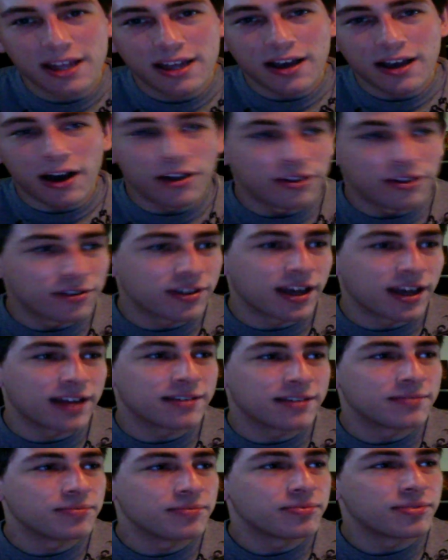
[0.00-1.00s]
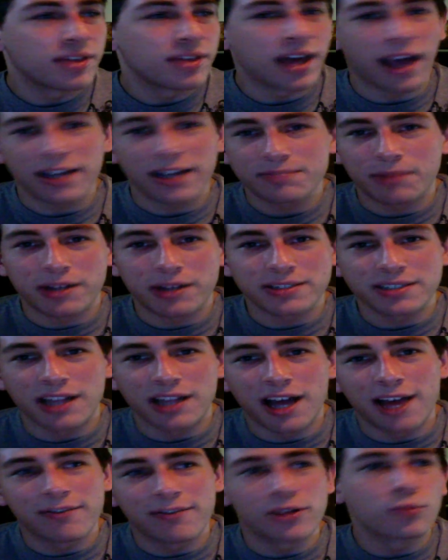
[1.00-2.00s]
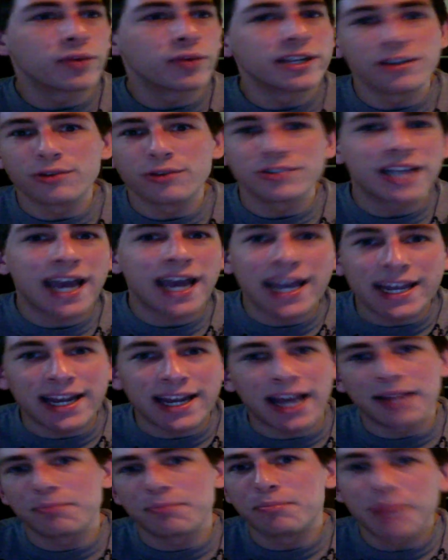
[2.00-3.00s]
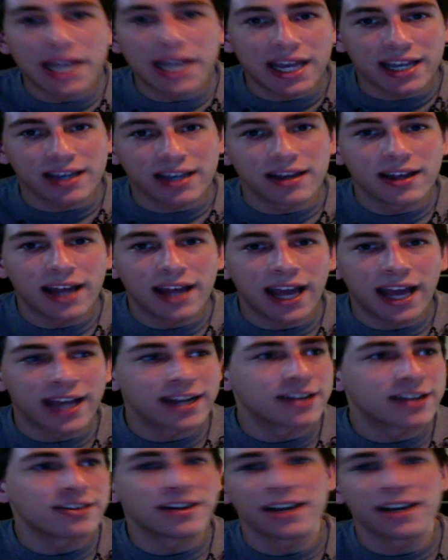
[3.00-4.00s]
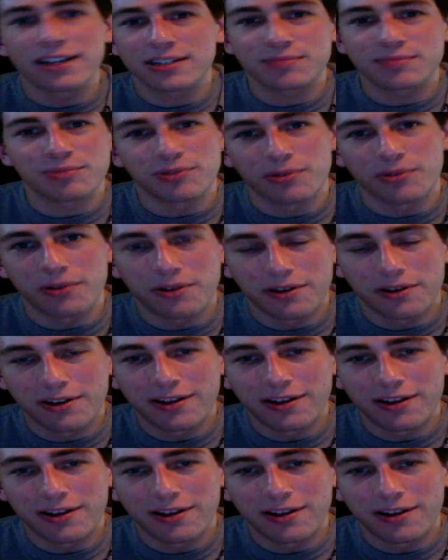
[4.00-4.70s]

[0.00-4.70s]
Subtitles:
other than the Xbox Live and Windows 8 and Bing and Internet Explorer,